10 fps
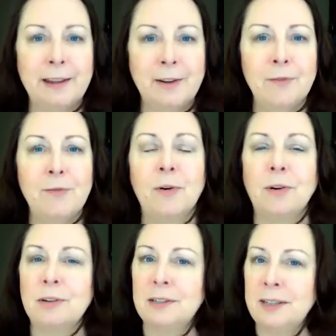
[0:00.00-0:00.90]
you
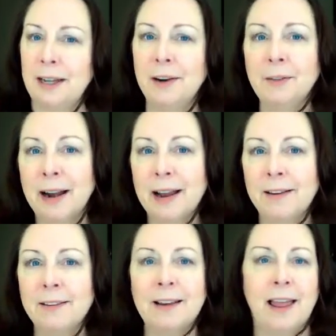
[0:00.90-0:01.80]
for sticking
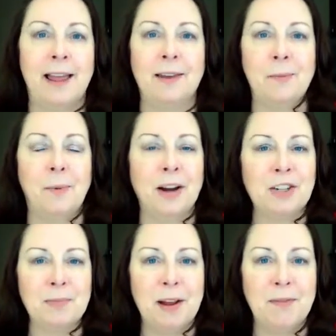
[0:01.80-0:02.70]
around and
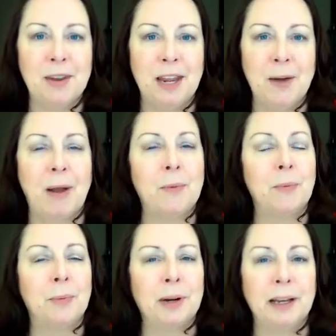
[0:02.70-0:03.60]
watching my video. I
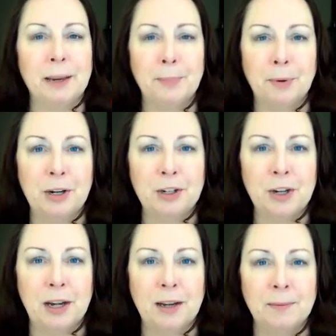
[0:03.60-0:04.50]
really
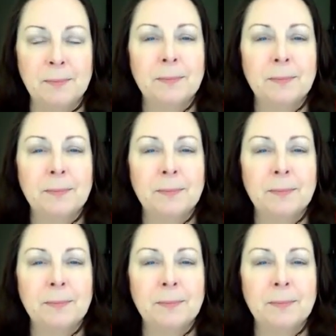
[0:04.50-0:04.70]
appreciate it.